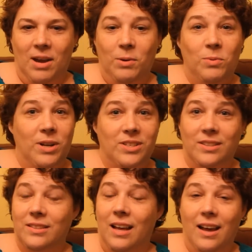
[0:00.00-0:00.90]
would watch a
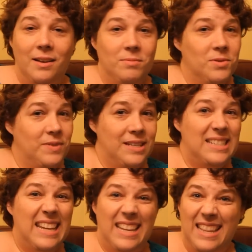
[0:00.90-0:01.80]
lot of
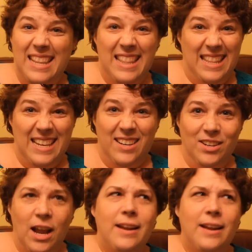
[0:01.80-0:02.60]
movies in the theater.